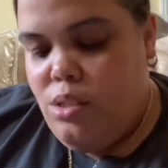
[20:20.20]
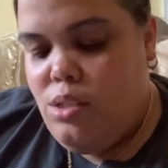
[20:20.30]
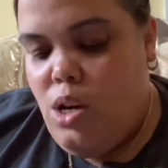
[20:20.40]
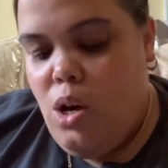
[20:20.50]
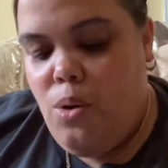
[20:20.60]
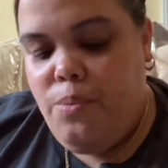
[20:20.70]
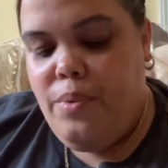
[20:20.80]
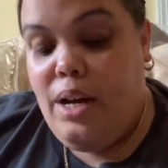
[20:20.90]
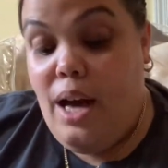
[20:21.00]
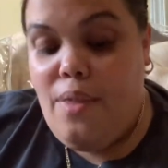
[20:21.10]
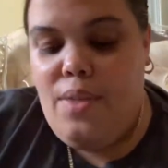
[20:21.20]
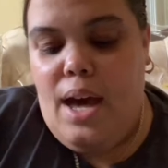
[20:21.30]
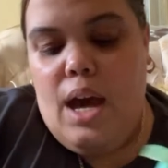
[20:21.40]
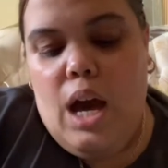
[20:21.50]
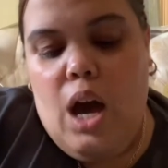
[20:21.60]
So I got
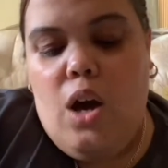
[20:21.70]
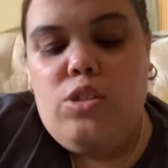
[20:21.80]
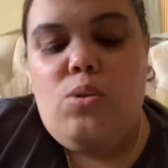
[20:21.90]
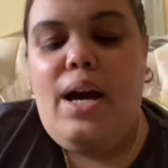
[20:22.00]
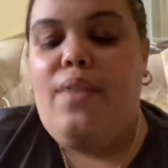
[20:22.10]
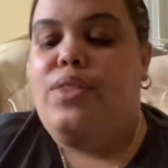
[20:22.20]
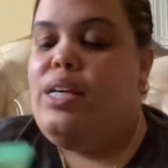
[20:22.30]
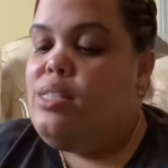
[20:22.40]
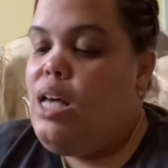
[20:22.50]
that. I also got these.